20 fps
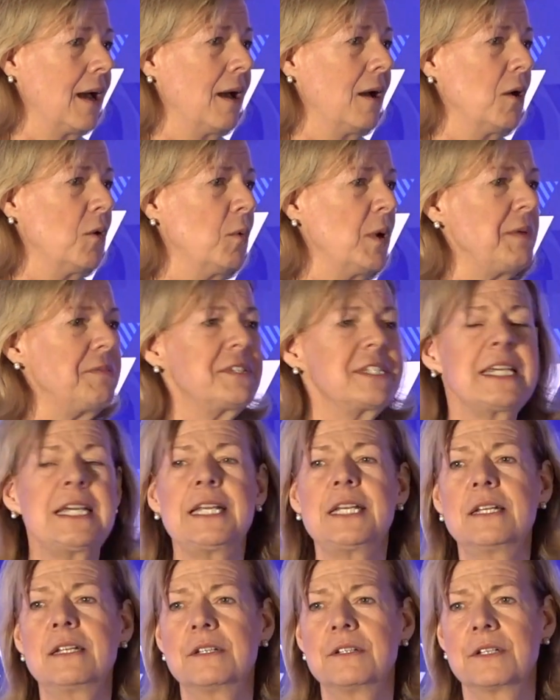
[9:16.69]
We've
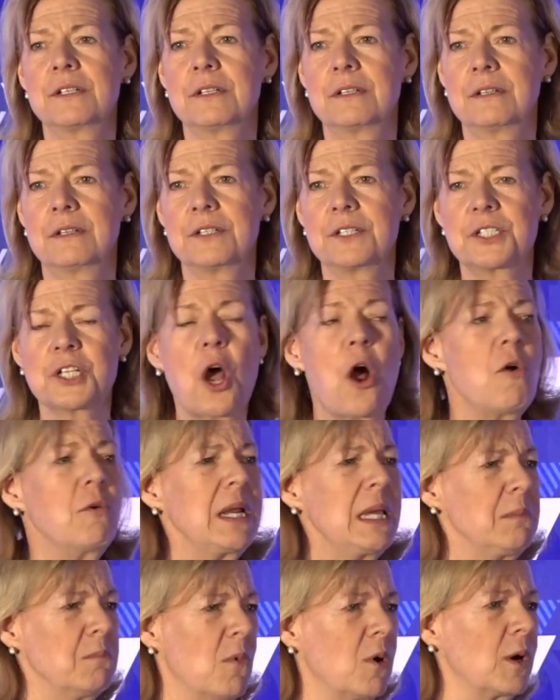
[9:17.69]
seen
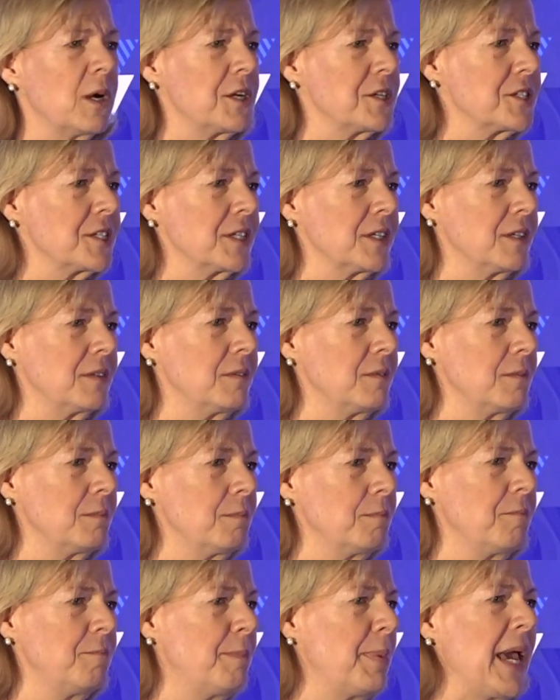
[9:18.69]
Toni Morrison
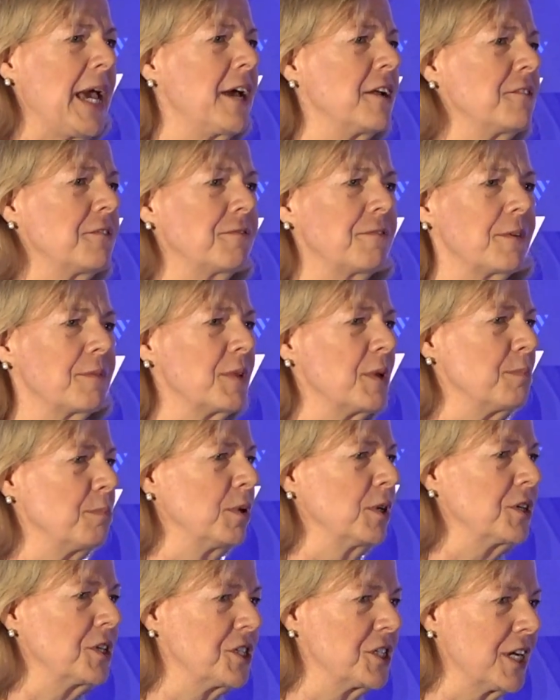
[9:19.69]
banned from the
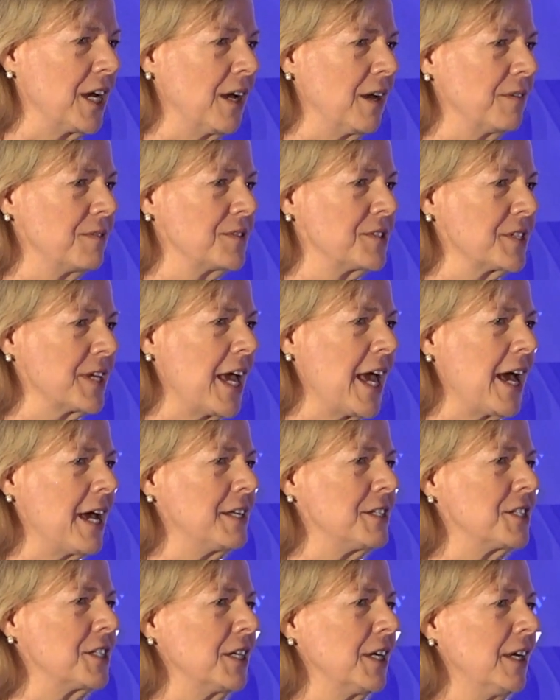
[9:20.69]
bookshelves,
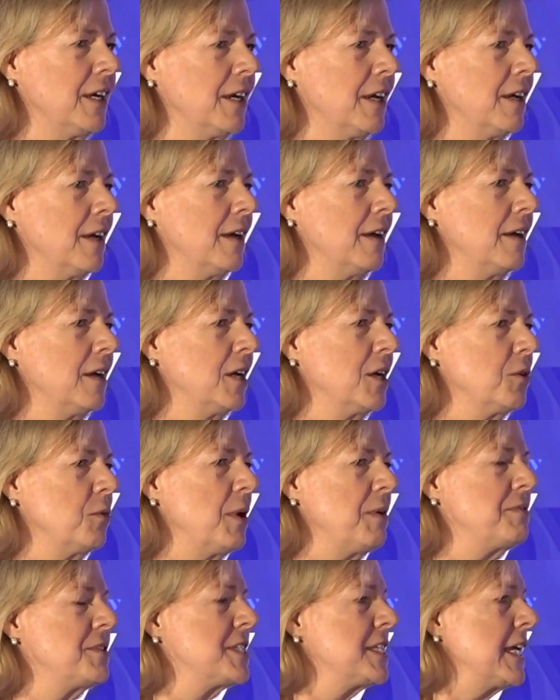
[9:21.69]
and
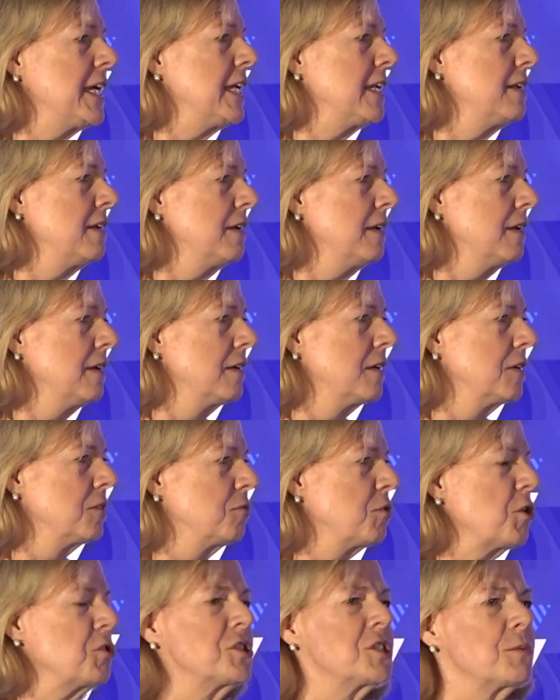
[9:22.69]
we've seen
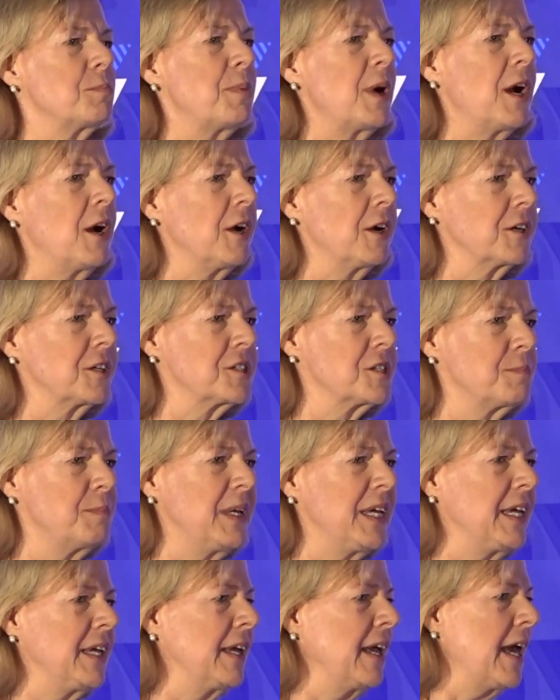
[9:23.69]
Rosa Parks
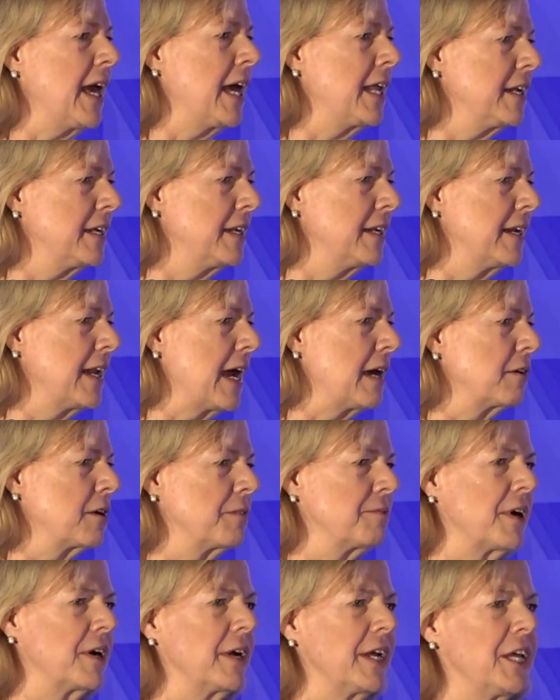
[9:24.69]
being edited out
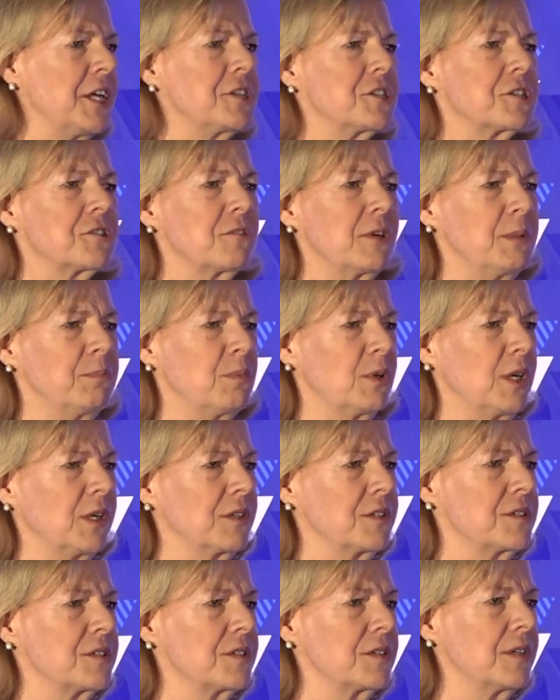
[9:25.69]
of our history
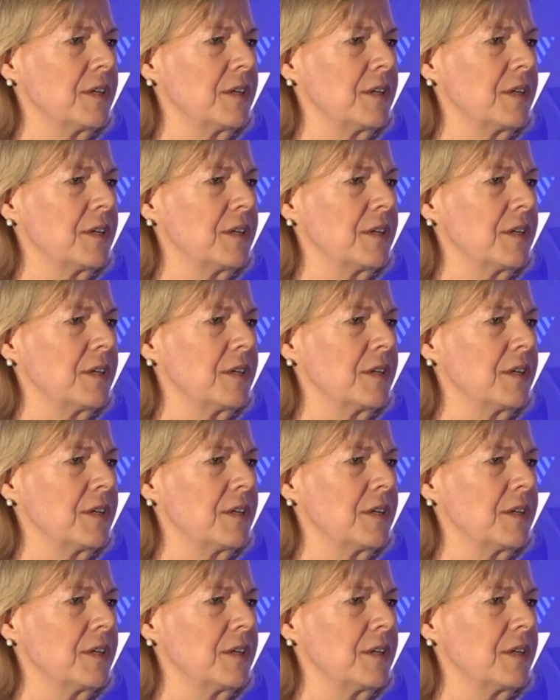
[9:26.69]
books.